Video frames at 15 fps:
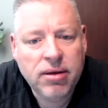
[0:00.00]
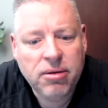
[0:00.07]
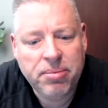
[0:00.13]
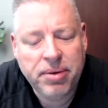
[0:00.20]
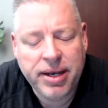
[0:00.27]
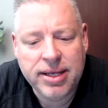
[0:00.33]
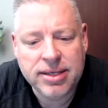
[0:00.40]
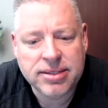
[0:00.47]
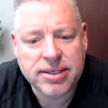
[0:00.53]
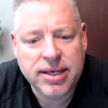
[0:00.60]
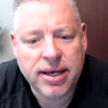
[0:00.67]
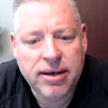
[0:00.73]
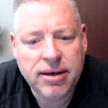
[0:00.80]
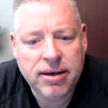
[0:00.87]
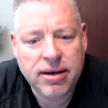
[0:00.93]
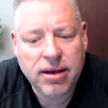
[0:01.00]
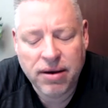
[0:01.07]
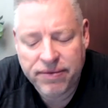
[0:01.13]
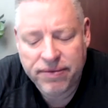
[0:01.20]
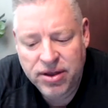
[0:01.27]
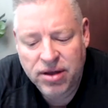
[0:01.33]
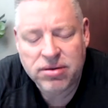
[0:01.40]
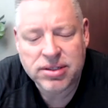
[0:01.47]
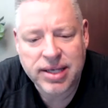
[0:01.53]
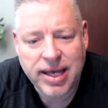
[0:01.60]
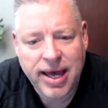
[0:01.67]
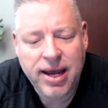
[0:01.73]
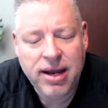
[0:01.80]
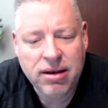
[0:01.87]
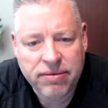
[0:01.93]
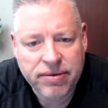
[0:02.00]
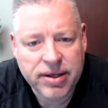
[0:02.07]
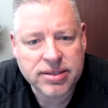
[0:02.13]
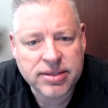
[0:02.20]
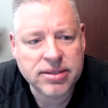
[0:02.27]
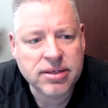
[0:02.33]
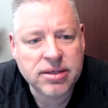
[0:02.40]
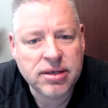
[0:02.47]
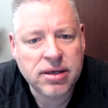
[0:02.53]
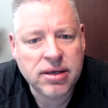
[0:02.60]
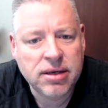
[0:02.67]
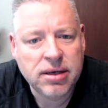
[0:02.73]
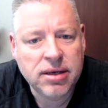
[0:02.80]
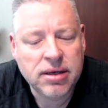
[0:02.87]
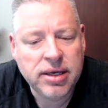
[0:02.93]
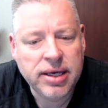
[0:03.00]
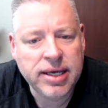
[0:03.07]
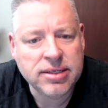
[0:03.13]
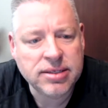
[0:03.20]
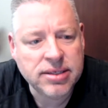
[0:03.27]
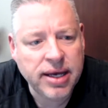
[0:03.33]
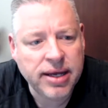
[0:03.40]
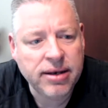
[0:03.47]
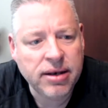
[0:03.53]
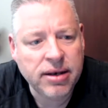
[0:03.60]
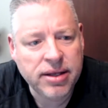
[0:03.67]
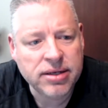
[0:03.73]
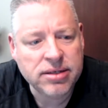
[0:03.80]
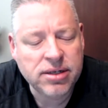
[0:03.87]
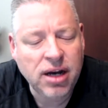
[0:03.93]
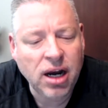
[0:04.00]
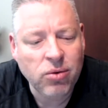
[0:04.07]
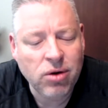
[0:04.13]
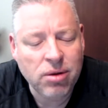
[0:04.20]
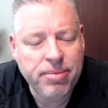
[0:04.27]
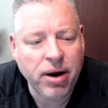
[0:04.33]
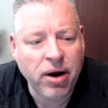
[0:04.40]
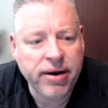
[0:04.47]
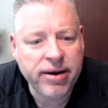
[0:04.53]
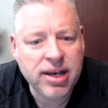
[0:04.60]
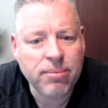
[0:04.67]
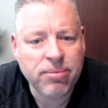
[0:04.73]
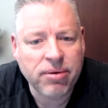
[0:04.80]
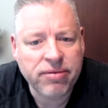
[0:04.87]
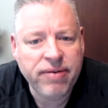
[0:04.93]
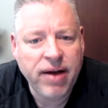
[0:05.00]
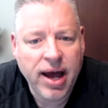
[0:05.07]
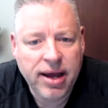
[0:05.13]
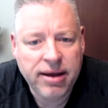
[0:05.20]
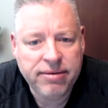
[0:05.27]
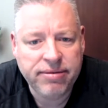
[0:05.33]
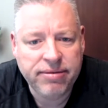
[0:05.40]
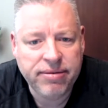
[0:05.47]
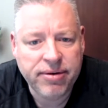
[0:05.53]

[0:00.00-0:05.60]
But he said, of those 8 of us, he said, this year we buried number 5.